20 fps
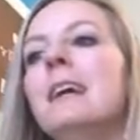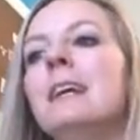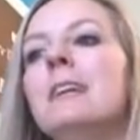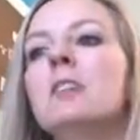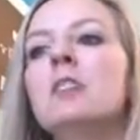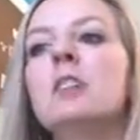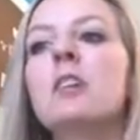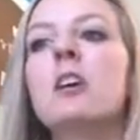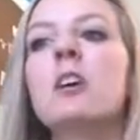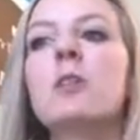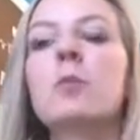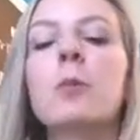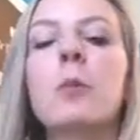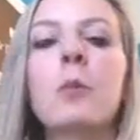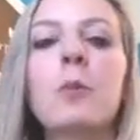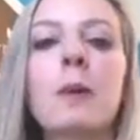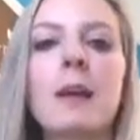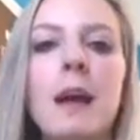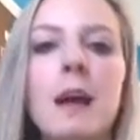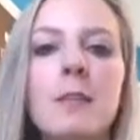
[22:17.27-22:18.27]
And she goes,
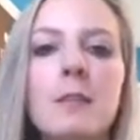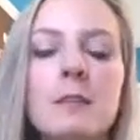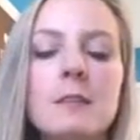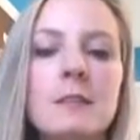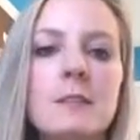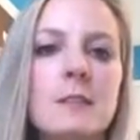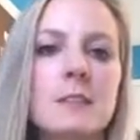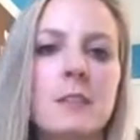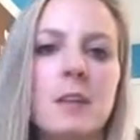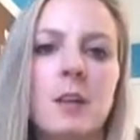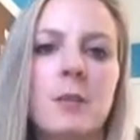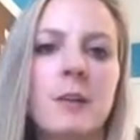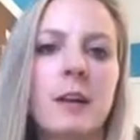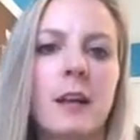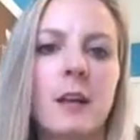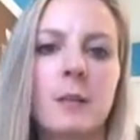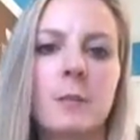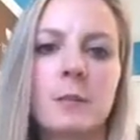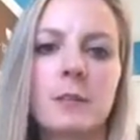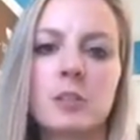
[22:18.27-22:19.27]
well, when I was, in
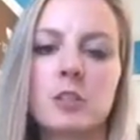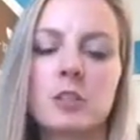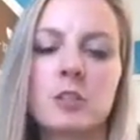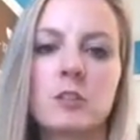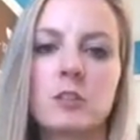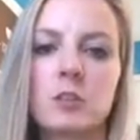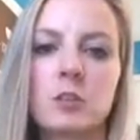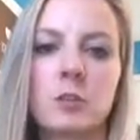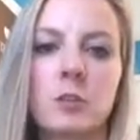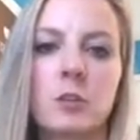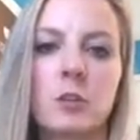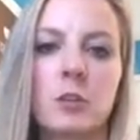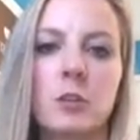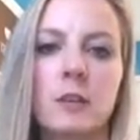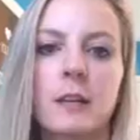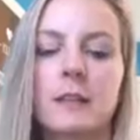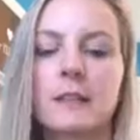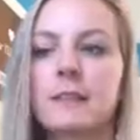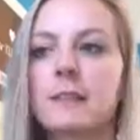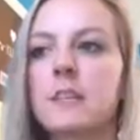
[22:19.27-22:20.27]
elementary
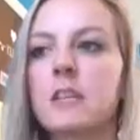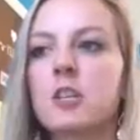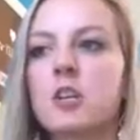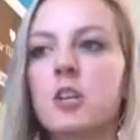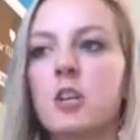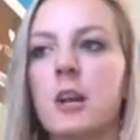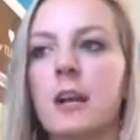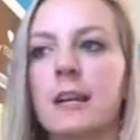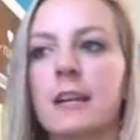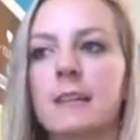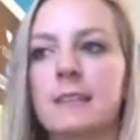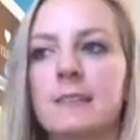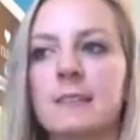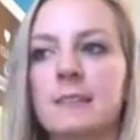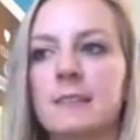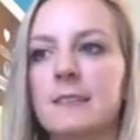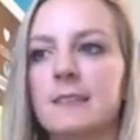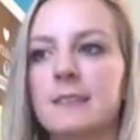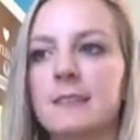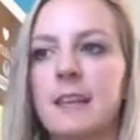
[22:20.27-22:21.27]
school, a teacher, I
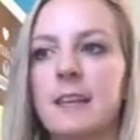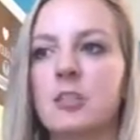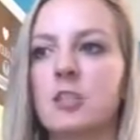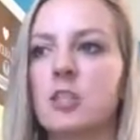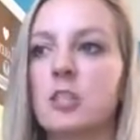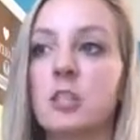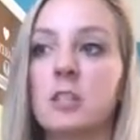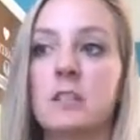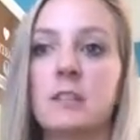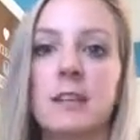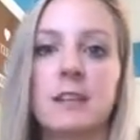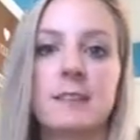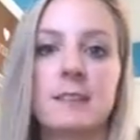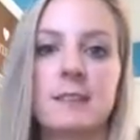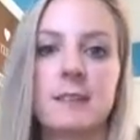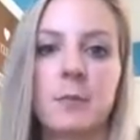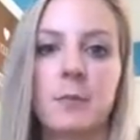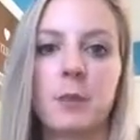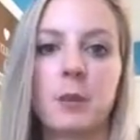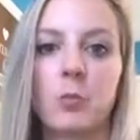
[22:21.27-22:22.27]
guess, had said she had done
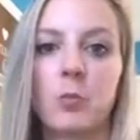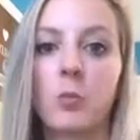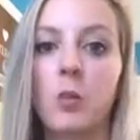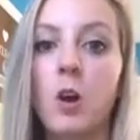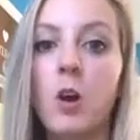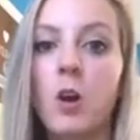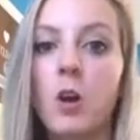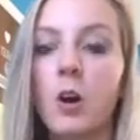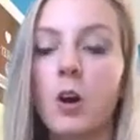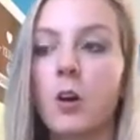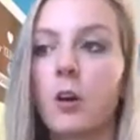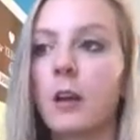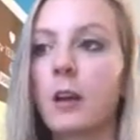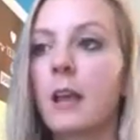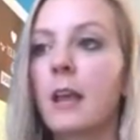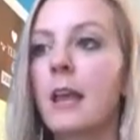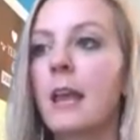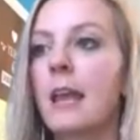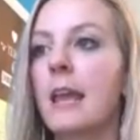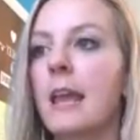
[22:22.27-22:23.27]
something
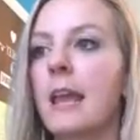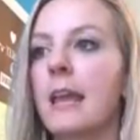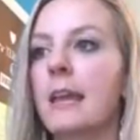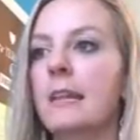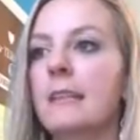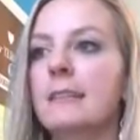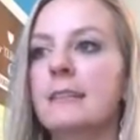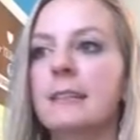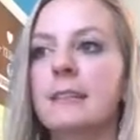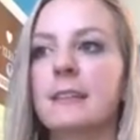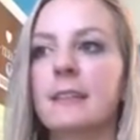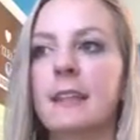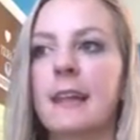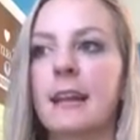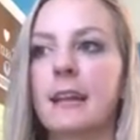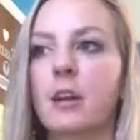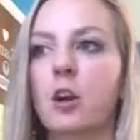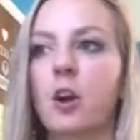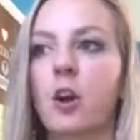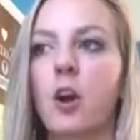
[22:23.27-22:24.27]
wrong and didn't
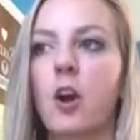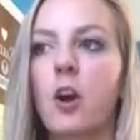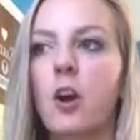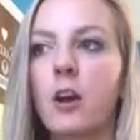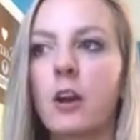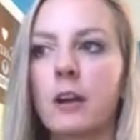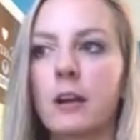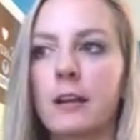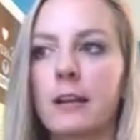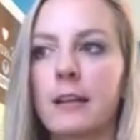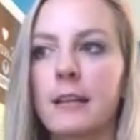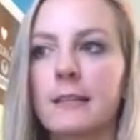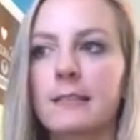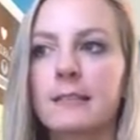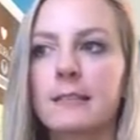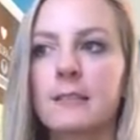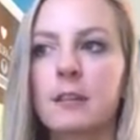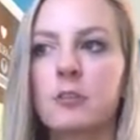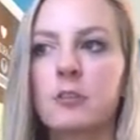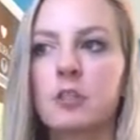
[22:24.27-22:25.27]
like her art.
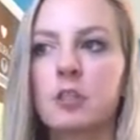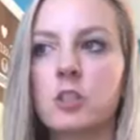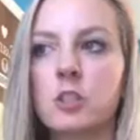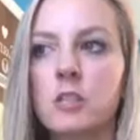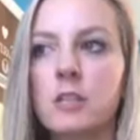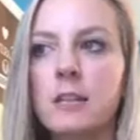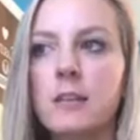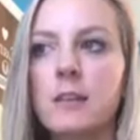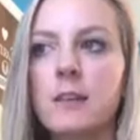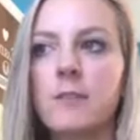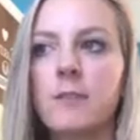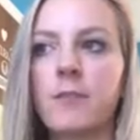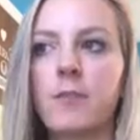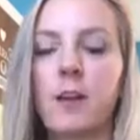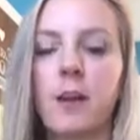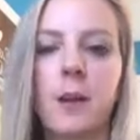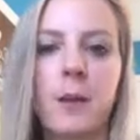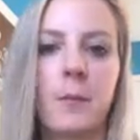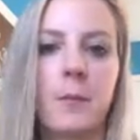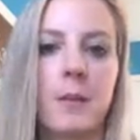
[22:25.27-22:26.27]
And so she,
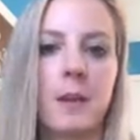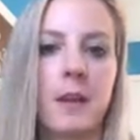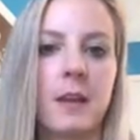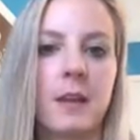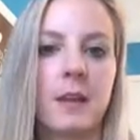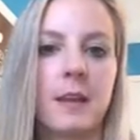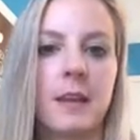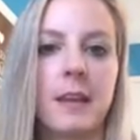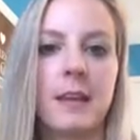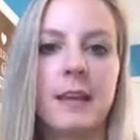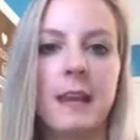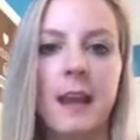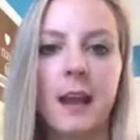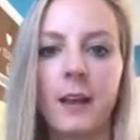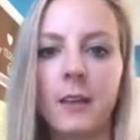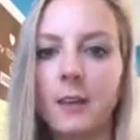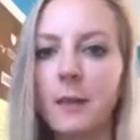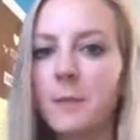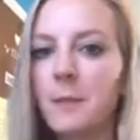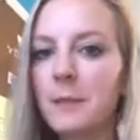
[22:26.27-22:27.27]
from an
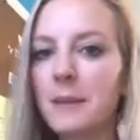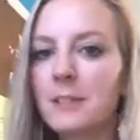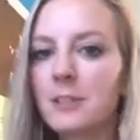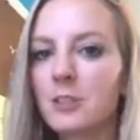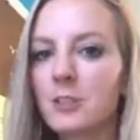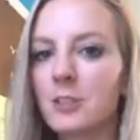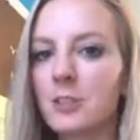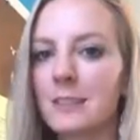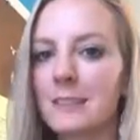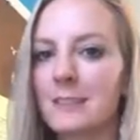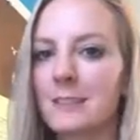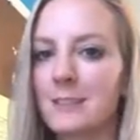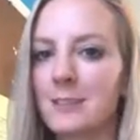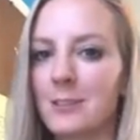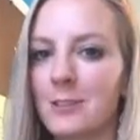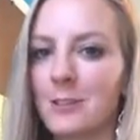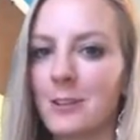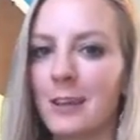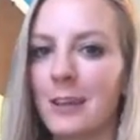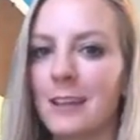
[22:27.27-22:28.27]
elementary
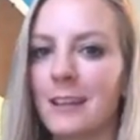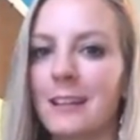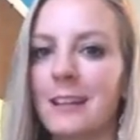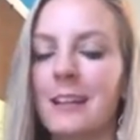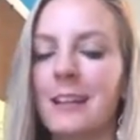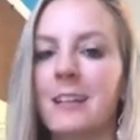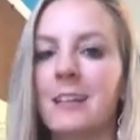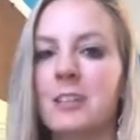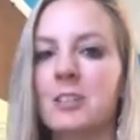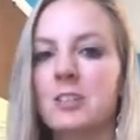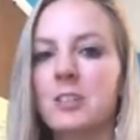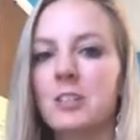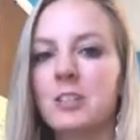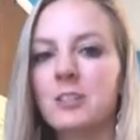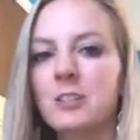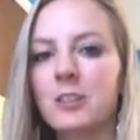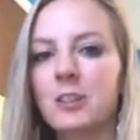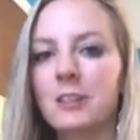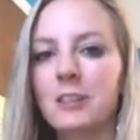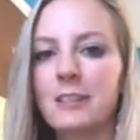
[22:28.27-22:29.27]
student,
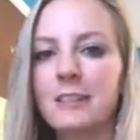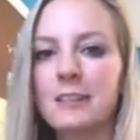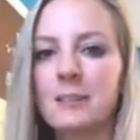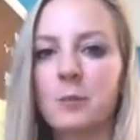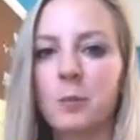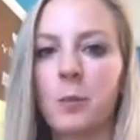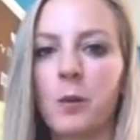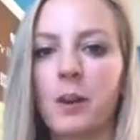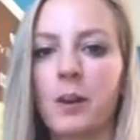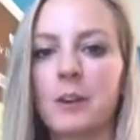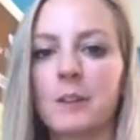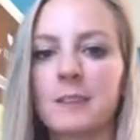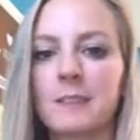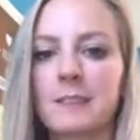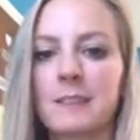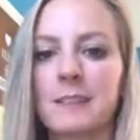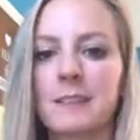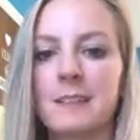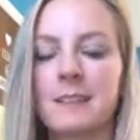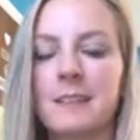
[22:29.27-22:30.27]
she took these
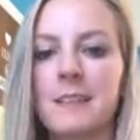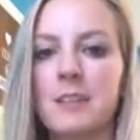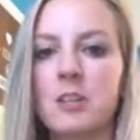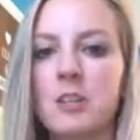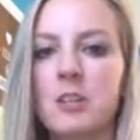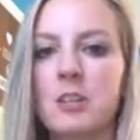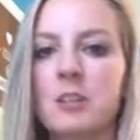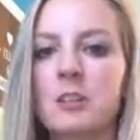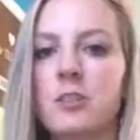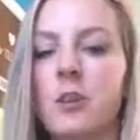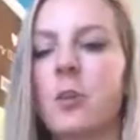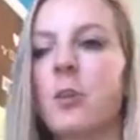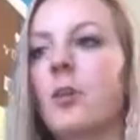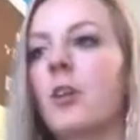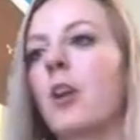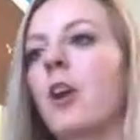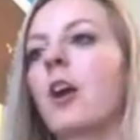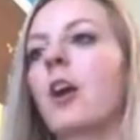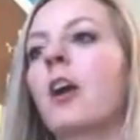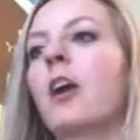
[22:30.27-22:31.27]
words that a teacher had
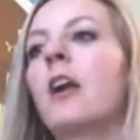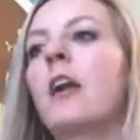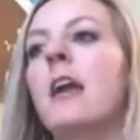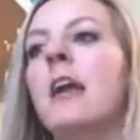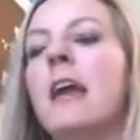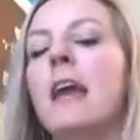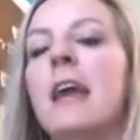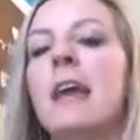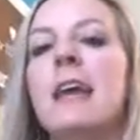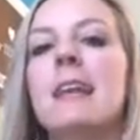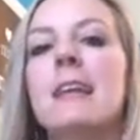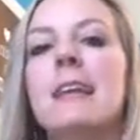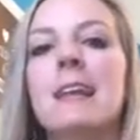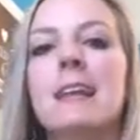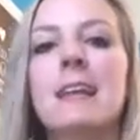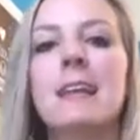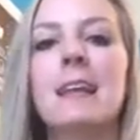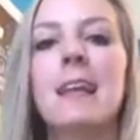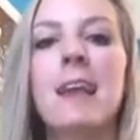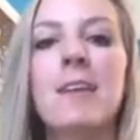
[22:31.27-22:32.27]
told her and
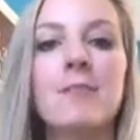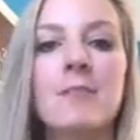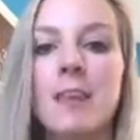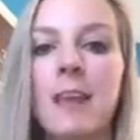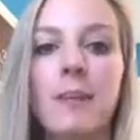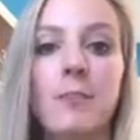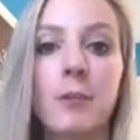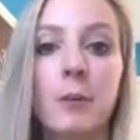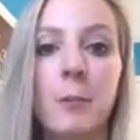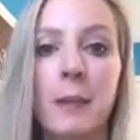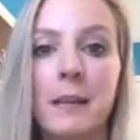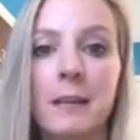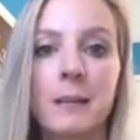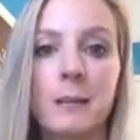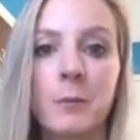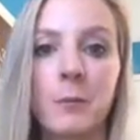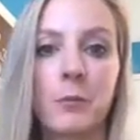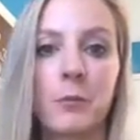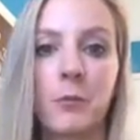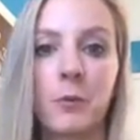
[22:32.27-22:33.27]
had never
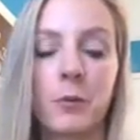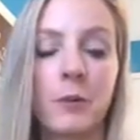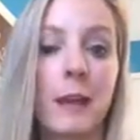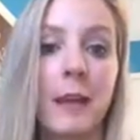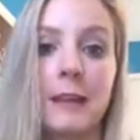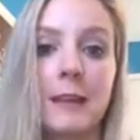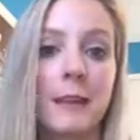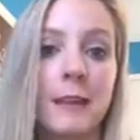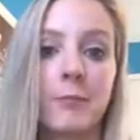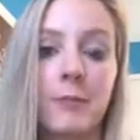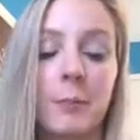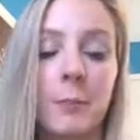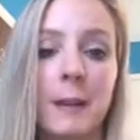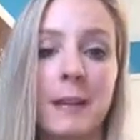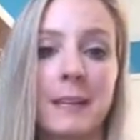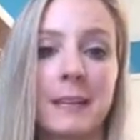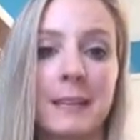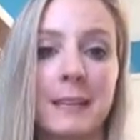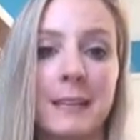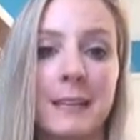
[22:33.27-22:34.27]
painted before, had never
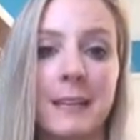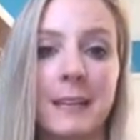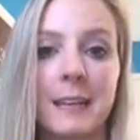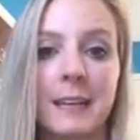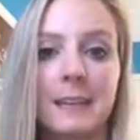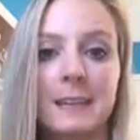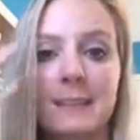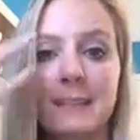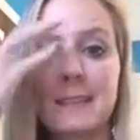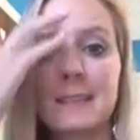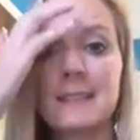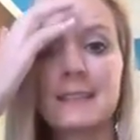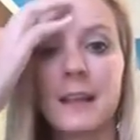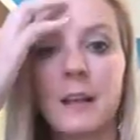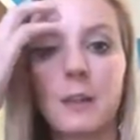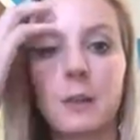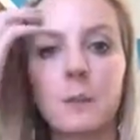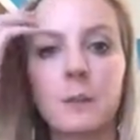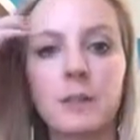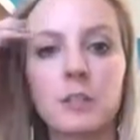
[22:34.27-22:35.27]
painted again since
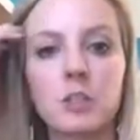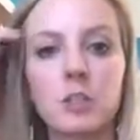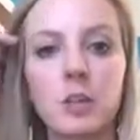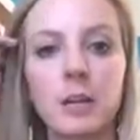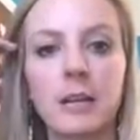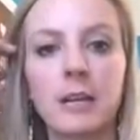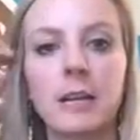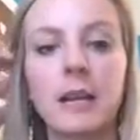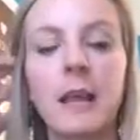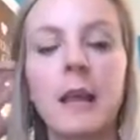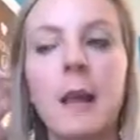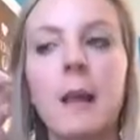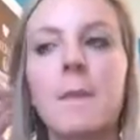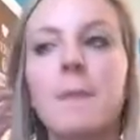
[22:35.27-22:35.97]
elementary.